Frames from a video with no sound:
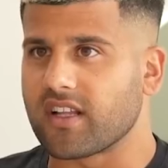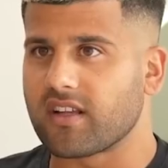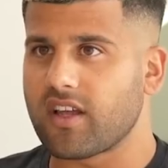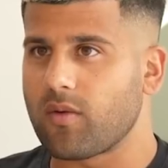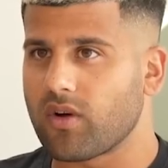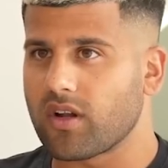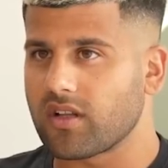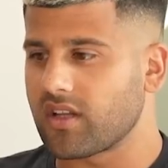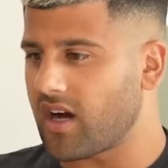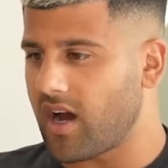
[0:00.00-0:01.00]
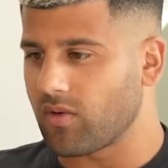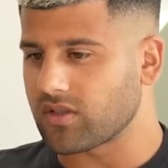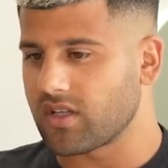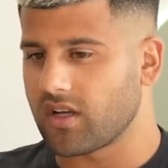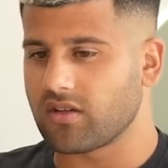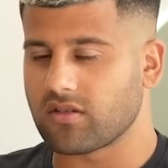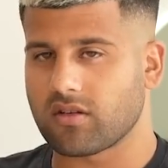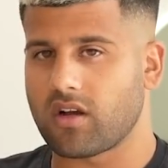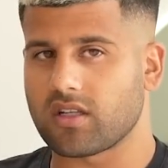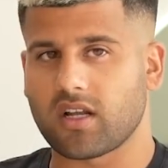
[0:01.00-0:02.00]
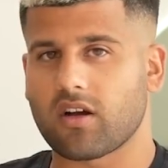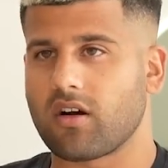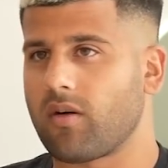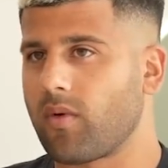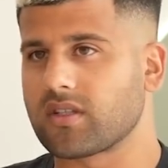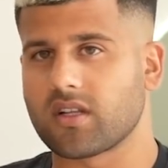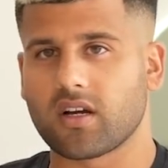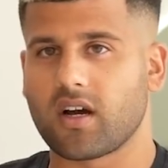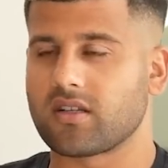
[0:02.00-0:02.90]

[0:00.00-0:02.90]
The guy wants to, I went to the guy,